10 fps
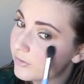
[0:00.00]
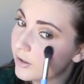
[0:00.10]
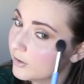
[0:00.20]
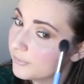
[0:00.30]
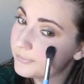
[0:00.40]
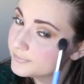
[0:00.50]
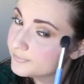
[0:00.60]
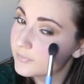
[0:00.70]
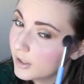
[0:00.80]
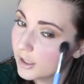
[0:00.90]
So,
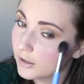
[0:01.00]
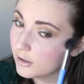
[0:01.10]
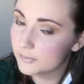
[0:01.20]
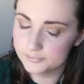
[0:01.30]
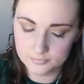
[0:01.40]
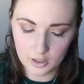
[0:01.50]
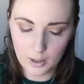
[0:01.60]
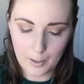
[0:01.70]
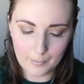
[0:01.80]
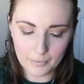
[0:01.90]
I don't know.
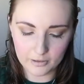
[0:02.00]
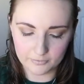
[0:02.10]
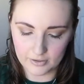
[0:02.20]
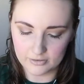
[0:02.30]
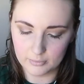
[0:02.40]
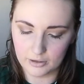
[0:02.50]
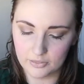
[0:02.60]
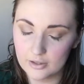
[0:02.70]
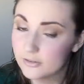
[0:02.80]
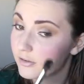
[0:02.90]
I'm on the fence
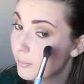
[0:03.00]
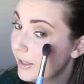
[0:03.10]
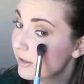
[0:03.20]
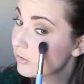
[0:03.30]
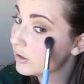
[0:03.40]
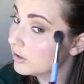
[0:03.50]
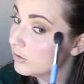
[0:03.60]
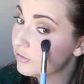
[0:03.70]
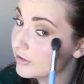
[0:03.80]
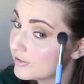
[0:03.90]
about this. The pans are
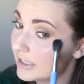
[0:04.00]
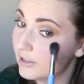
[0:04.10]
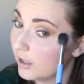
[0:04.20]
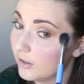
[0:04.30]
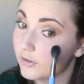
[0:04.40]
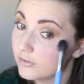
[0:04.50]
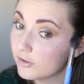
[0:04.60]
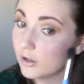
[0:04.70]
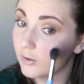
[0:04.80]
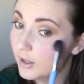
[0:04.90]
huge, it's $10,
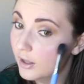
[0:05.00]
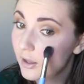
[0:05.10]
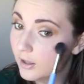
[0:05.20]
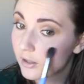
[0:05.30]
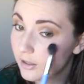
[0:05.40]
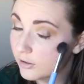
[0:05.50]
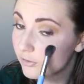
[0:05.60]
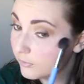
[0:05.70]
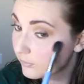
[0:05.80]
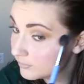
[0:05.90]
so, you
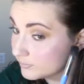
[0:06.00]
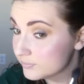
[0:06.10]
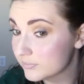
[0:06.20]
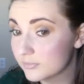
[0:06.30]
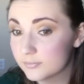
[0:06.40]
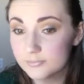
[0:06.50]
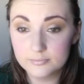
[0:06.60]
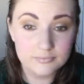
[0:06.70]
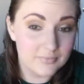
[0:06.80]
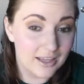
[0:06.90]
know,
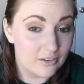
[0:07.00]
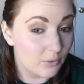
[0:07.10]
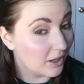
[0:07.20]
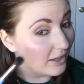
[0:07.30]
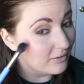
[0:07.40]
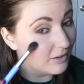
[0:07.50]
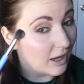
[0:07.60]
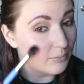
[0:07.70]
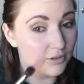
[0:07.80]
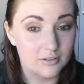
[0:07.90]
it's okay.
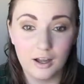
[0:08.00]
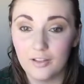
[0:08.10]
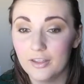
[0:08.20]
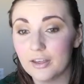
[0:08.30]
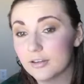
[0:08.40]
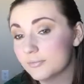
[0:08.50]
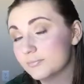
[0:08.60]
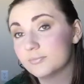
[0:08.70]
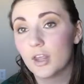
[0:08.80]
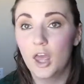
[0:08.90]
I'm just not like,
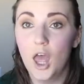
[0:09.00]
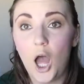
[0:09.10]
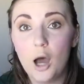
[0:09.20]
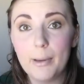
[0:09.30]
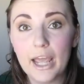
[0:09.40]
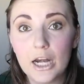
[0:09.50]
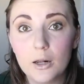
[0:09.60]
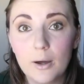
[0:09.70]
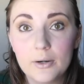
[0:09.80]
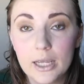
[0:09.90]
oh my god,
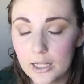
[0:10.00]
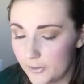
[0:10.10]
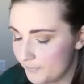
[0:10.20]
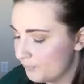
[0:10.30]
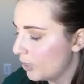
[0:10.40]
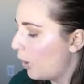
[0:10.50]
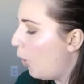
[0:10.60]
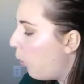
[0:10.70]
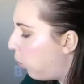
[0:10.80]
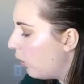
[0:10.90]
go out and get it.
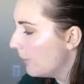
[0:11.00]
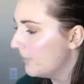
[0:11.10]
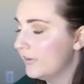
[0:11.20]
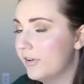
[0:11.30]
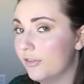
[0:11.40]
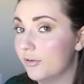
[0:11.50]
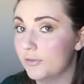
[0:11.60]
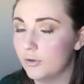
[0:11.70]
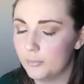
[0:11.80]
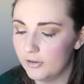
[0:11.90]
That's not the
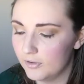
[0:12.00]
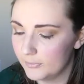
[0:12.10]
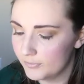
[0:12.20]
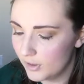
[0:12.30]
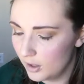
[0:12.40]
review I'm giving.